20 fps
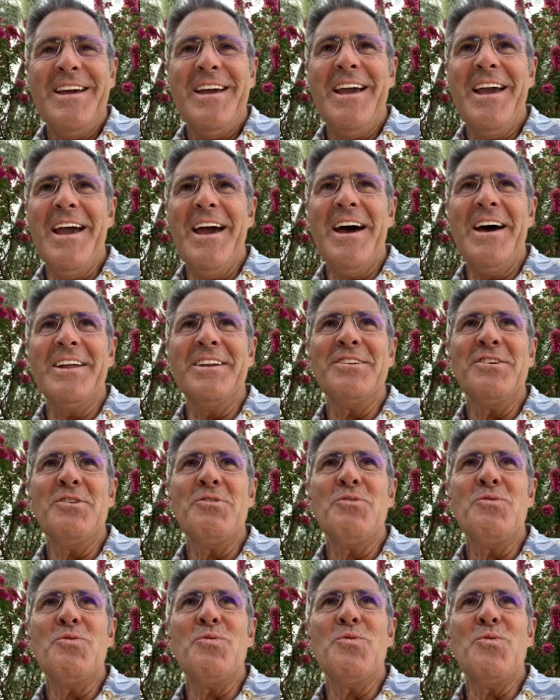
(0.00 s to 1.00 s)
and
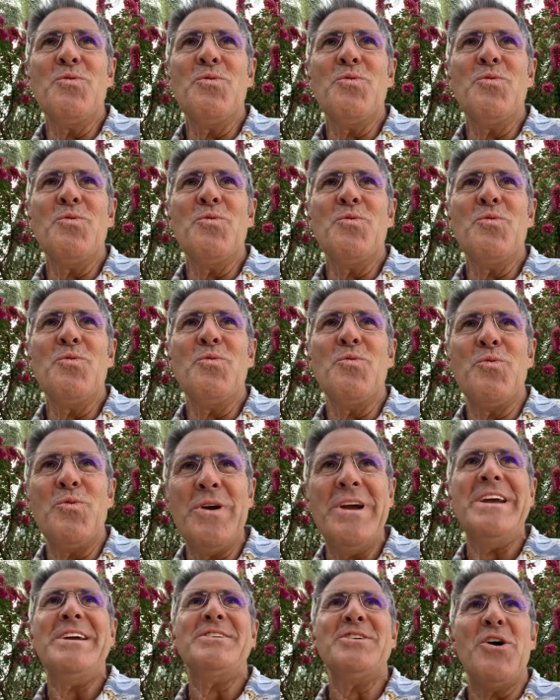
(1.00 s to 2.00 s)

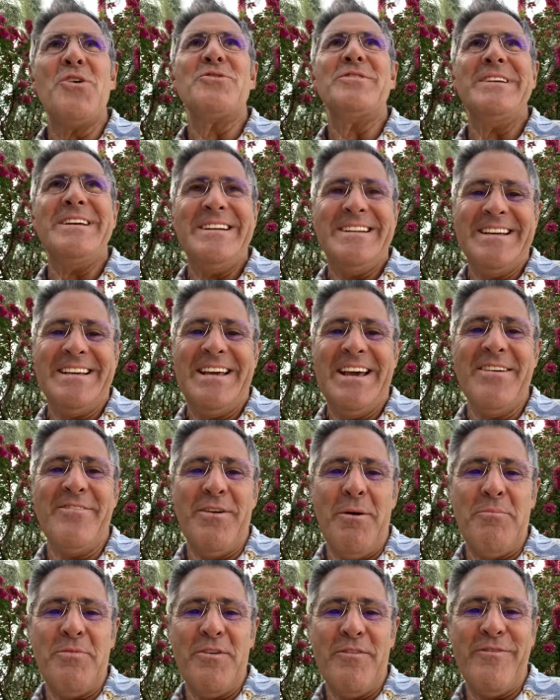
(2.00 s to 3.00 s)
we don't need to give
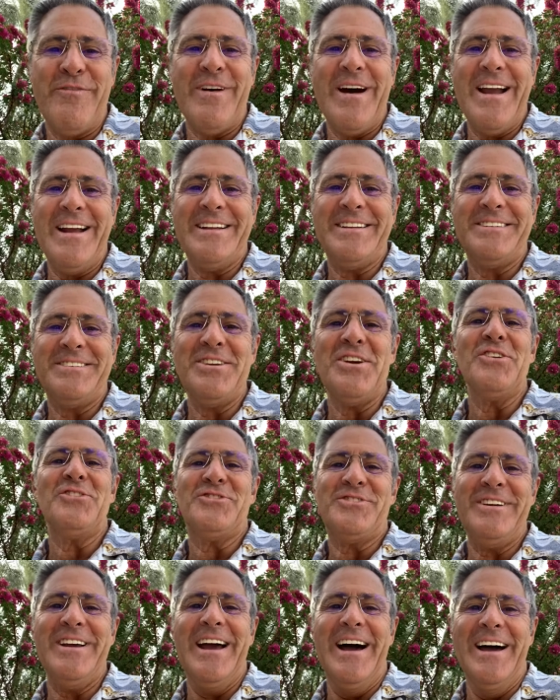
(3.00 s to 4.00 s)
up the fight
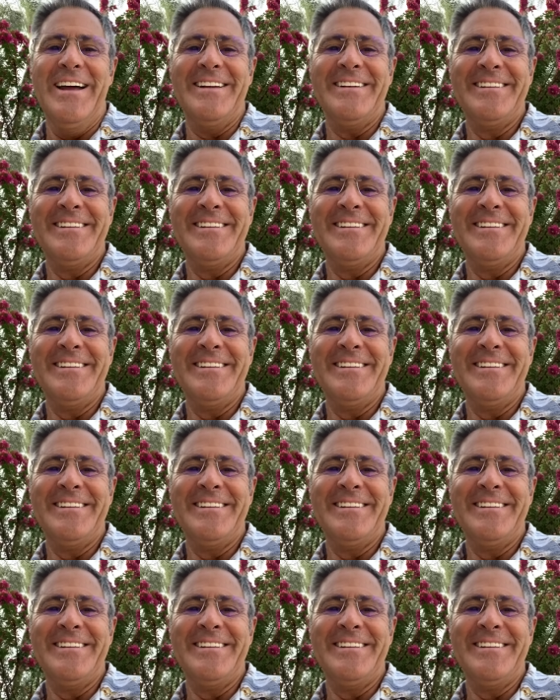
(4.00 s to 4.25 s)
just yet.